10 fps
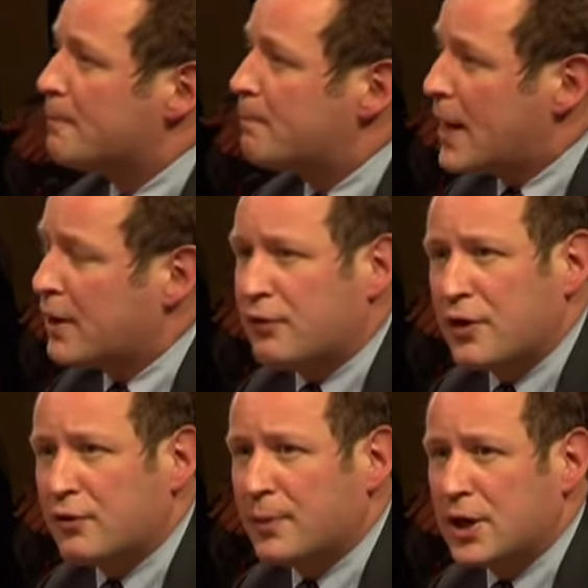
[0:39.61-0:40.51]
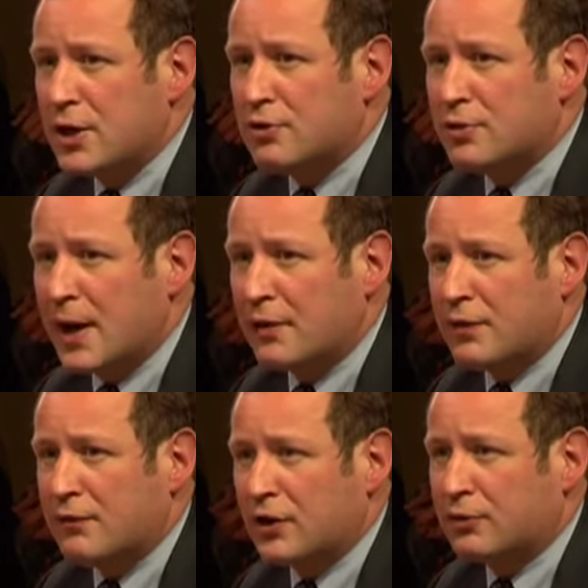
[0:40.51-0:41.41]
benefit from the huge amount of
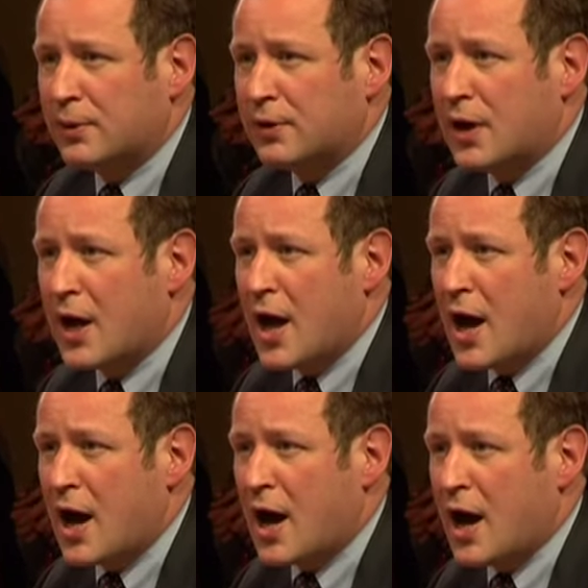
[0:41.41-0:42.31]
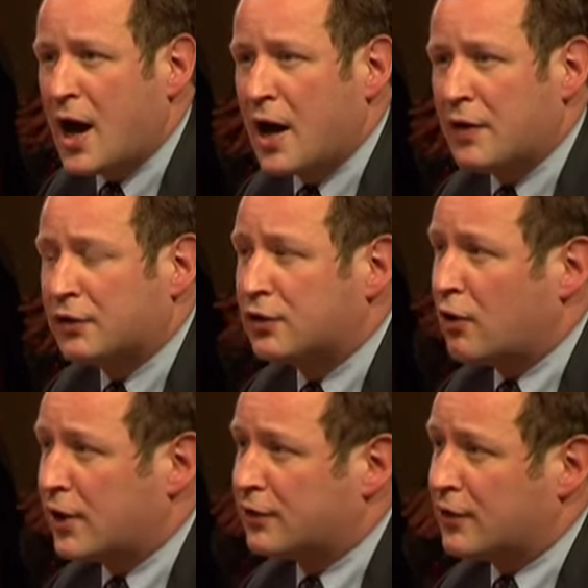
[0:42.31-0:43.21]
investment that's
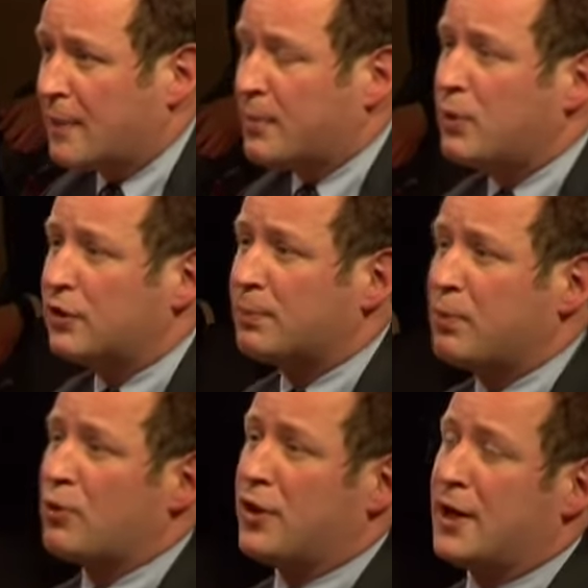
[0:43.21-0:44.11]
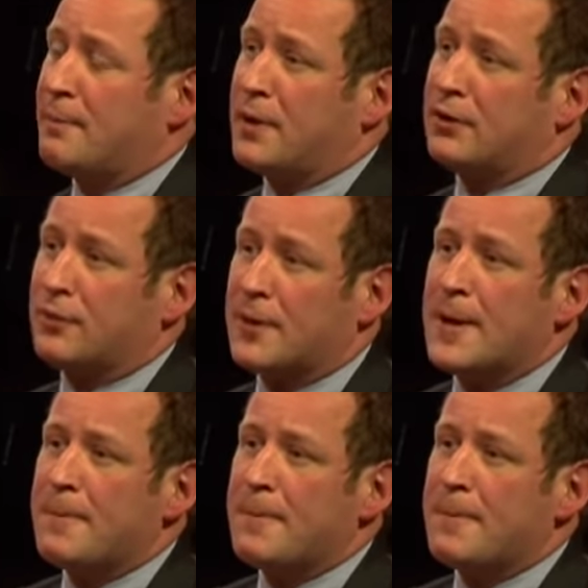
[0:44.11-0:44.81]
gone into that. But we support the Olympics, and